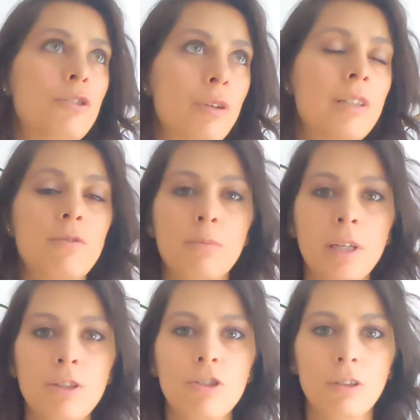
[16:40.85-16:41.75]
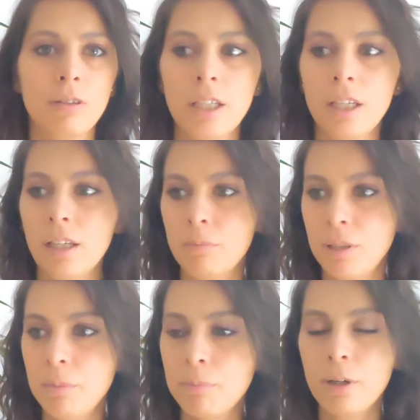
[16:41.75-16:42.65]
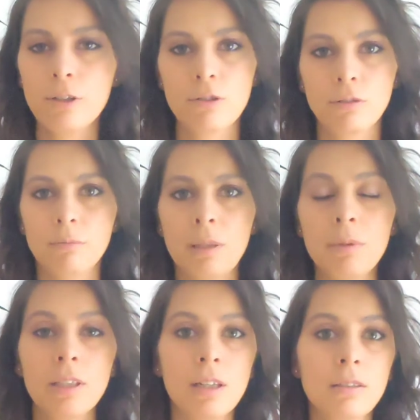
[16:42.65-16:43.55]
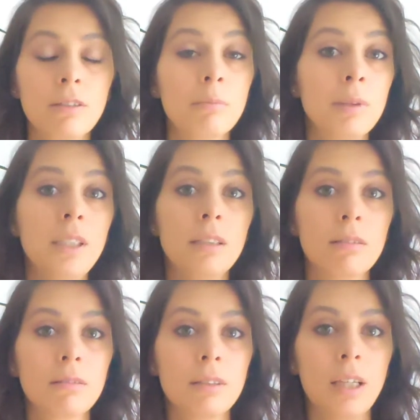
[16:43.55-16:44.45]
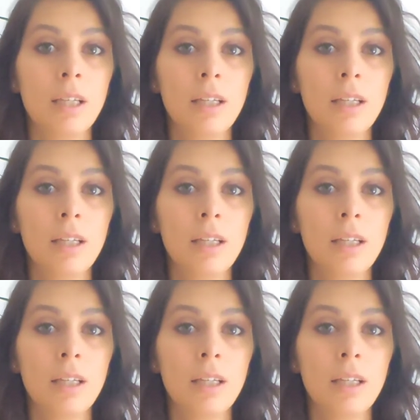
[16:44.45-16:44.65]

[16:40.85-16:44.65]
transformation can be partial, maybe not complete.